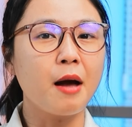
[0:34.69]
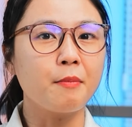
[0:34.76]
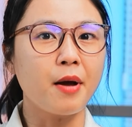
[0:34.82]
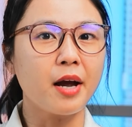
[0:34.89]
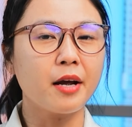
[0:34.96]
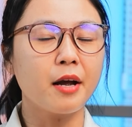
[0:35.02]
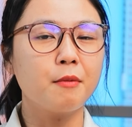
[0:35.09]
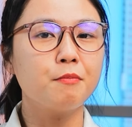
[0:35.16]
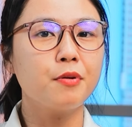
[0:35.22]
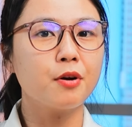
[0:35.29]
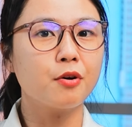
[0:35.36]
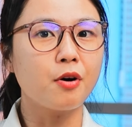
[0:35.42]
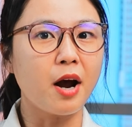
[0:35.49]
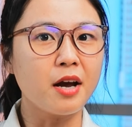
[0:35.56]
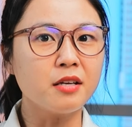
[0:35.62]
making
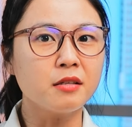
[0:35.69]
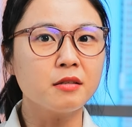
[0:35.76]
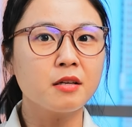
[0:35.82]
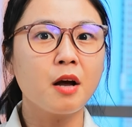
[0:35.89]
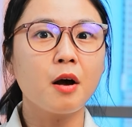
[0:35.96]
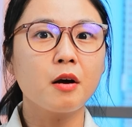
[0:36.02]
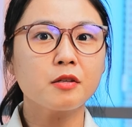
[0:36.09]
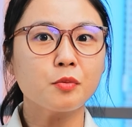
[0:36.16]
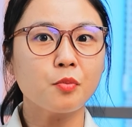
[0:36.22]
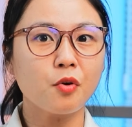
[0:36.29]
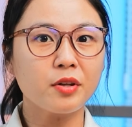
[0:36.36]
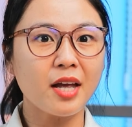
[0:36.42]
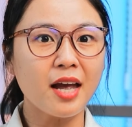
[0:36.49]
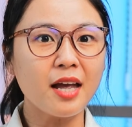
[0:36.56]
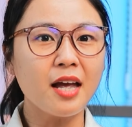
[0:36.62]
purees,
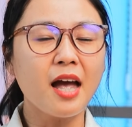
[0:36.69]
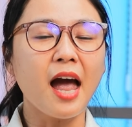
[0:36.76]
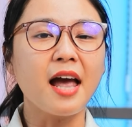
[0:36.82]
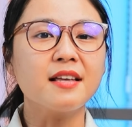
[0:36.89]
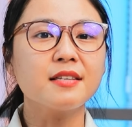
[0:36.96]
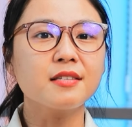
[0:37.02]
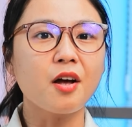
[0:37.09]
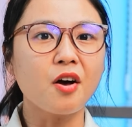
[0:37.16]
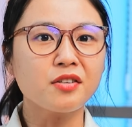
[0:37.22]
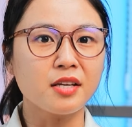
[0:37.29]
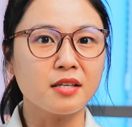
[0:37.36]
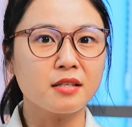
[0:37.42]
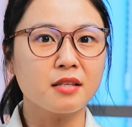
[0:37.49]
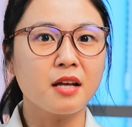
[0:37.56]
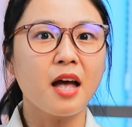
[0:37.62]
smoothies, and
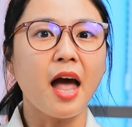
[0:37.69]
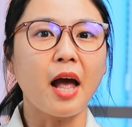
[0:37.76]
sauces,